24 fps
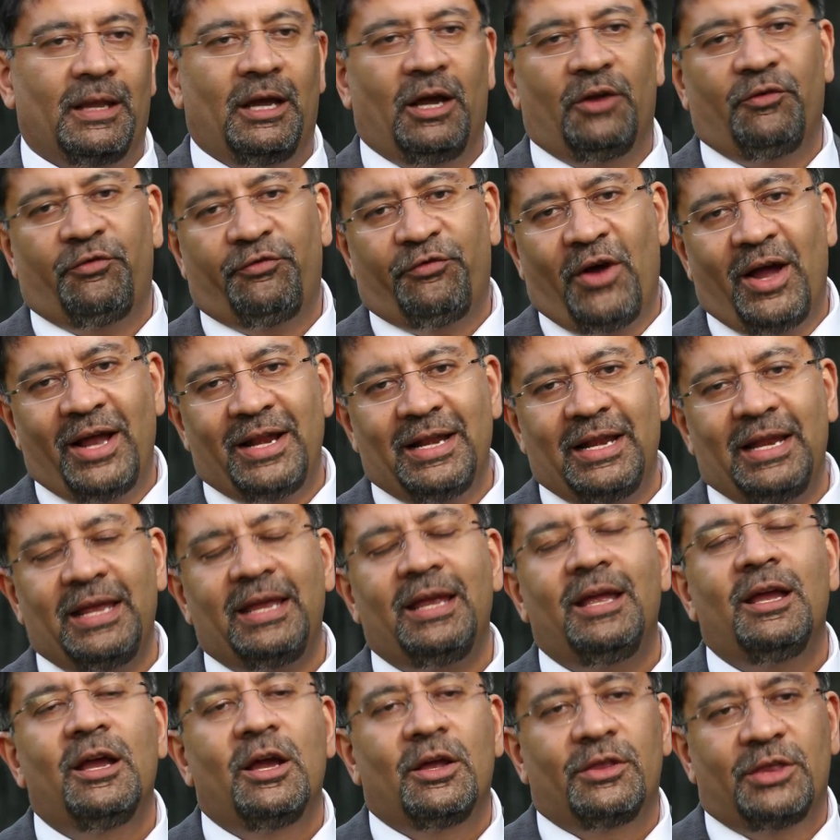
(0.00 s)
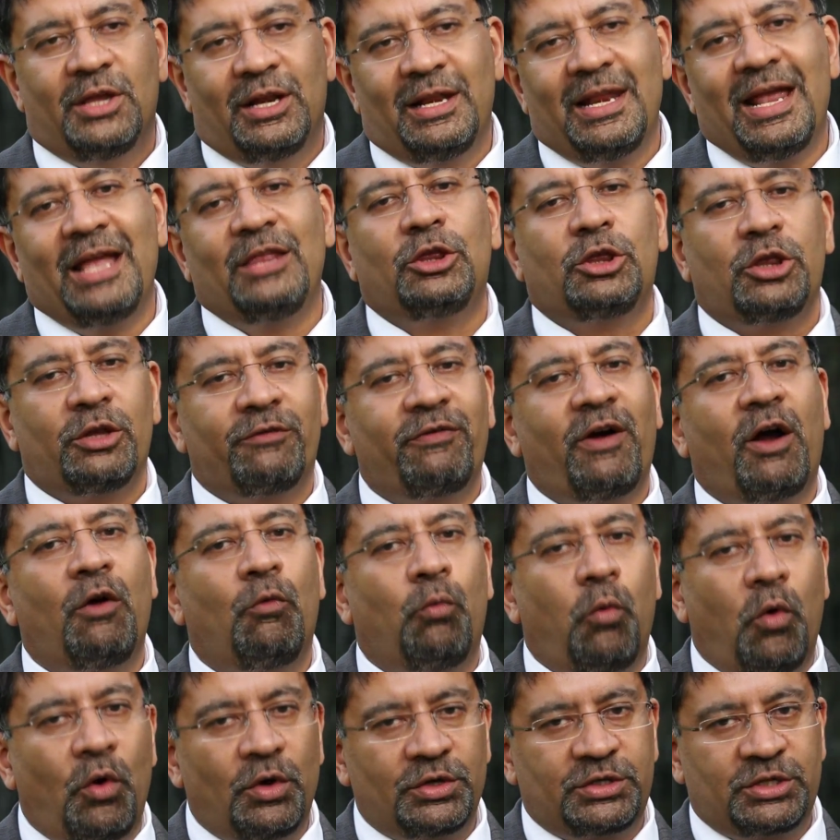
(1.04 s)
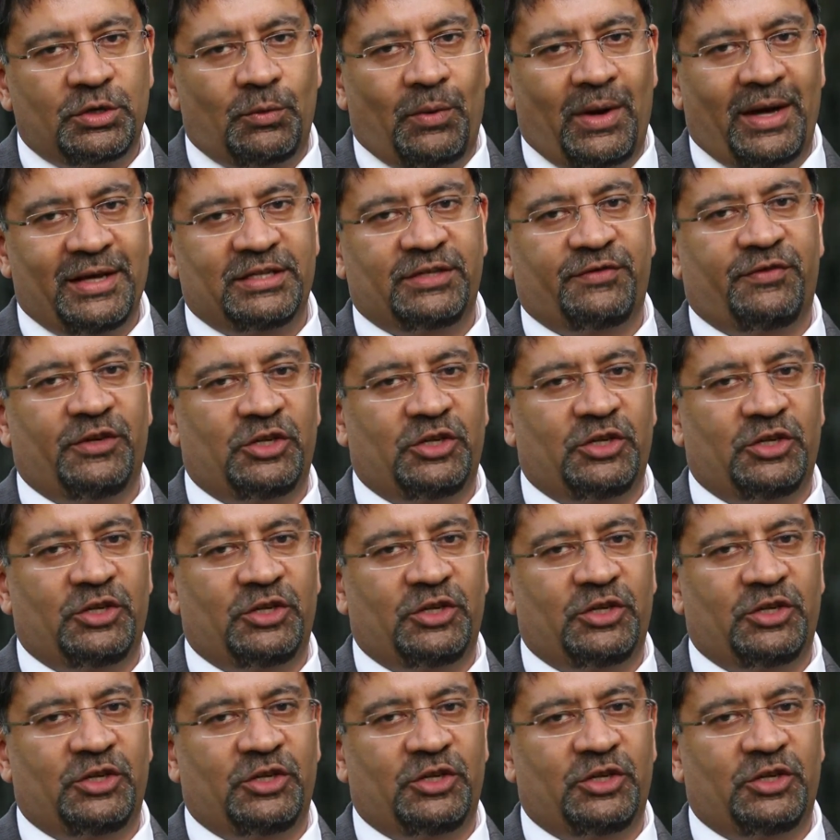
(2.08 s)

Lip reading: and finally, the length of our waterways for